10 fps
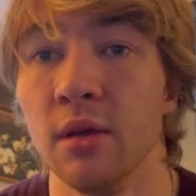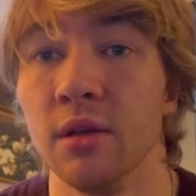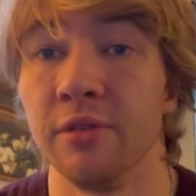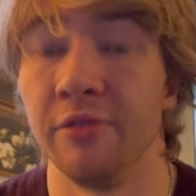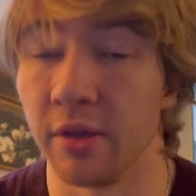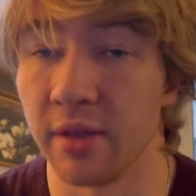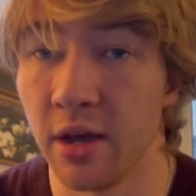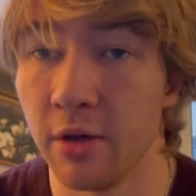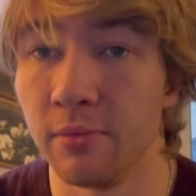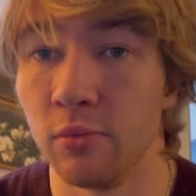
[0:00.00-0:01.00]
To figure that
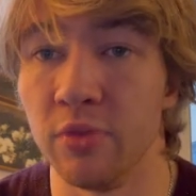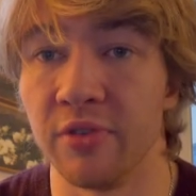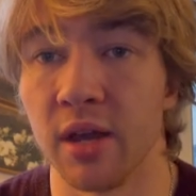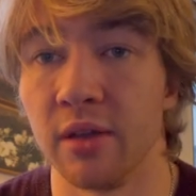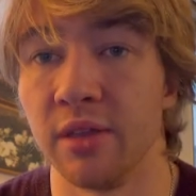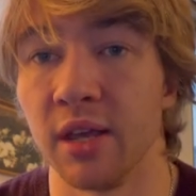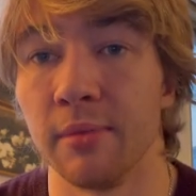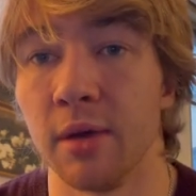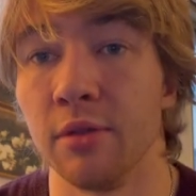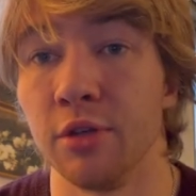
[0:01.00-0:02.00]
out, we've got to think
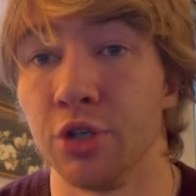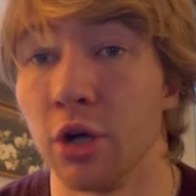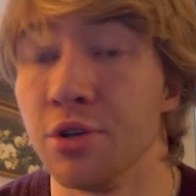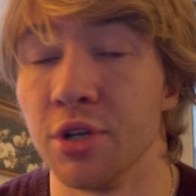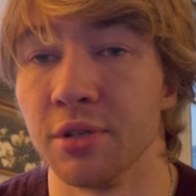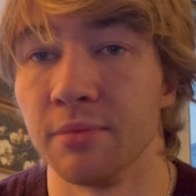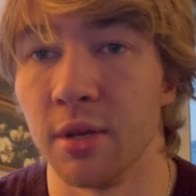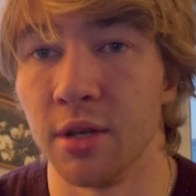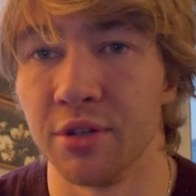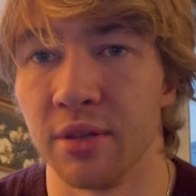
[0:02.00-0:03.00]
about the charges
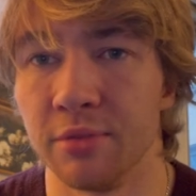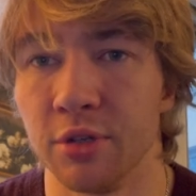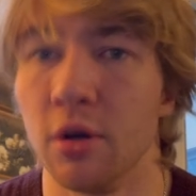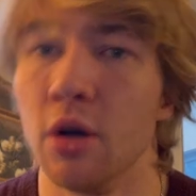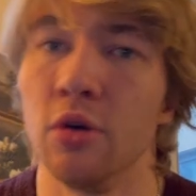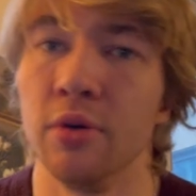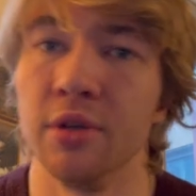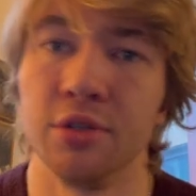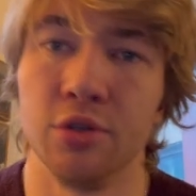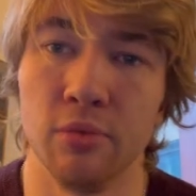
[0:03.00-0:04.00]
on each of them. So O
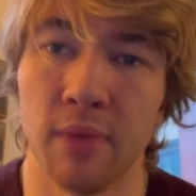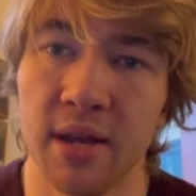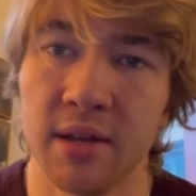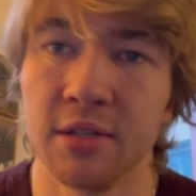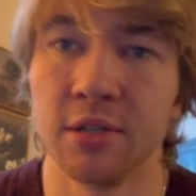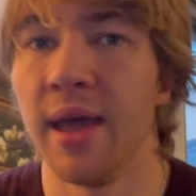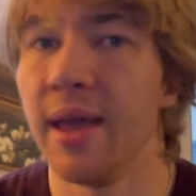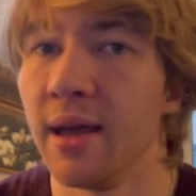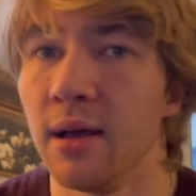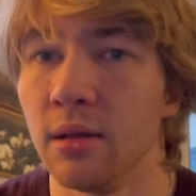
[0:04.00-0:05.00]
is 2 minus,
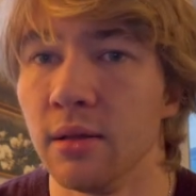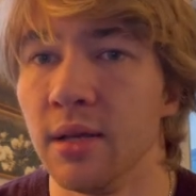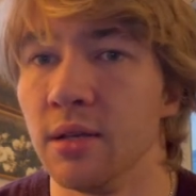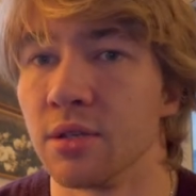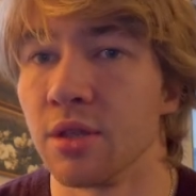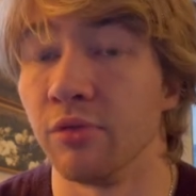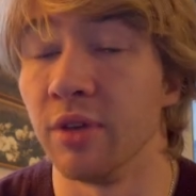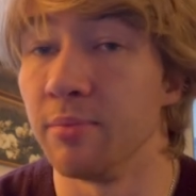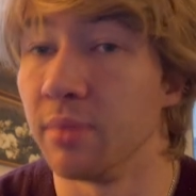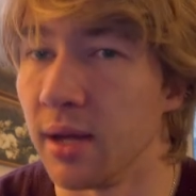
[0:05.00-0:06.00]
Al is
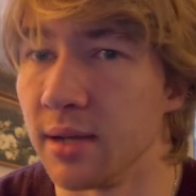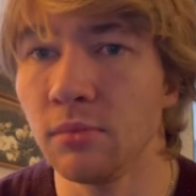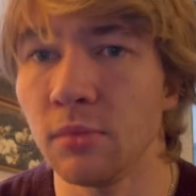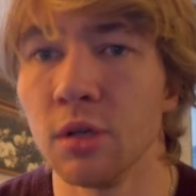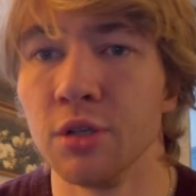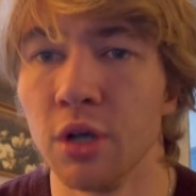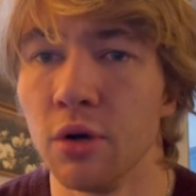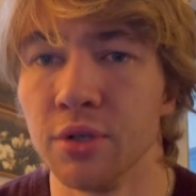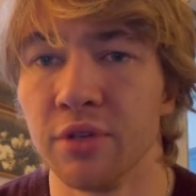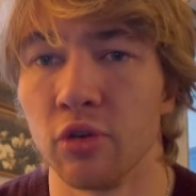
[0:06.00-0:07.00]
3 plus.
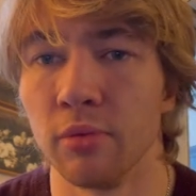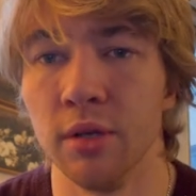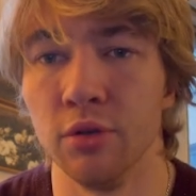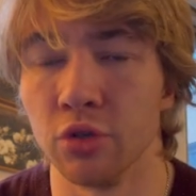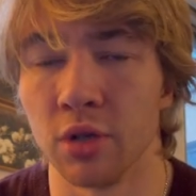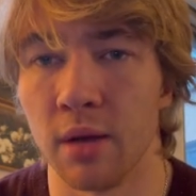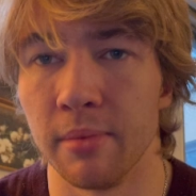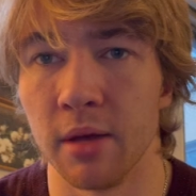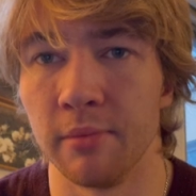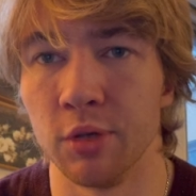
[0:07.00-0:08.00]
So to form a neutral
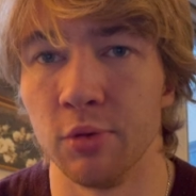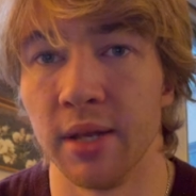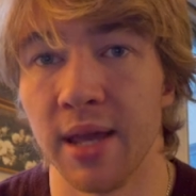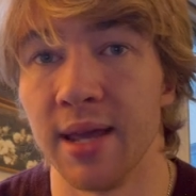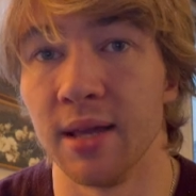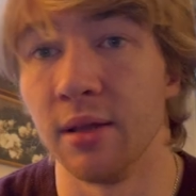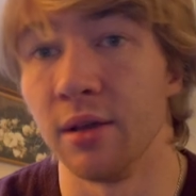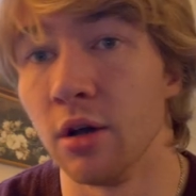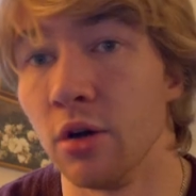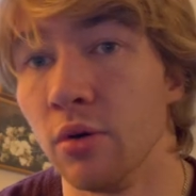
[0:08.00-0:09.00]
compound between Al and
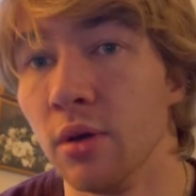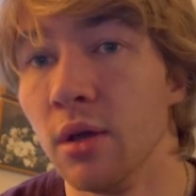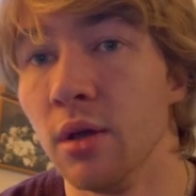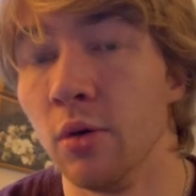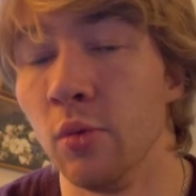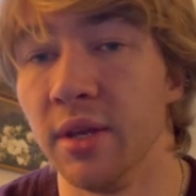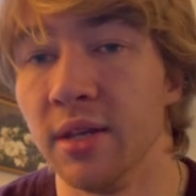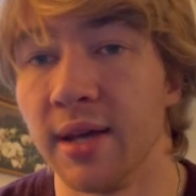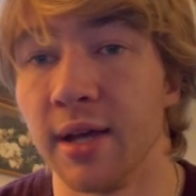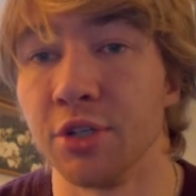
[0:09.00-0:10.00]
O, we
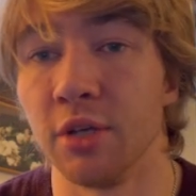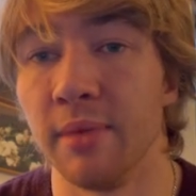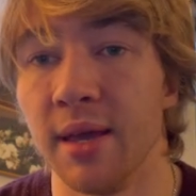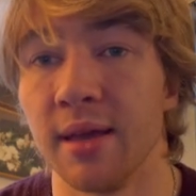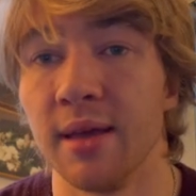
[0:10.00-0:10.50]
need to actually make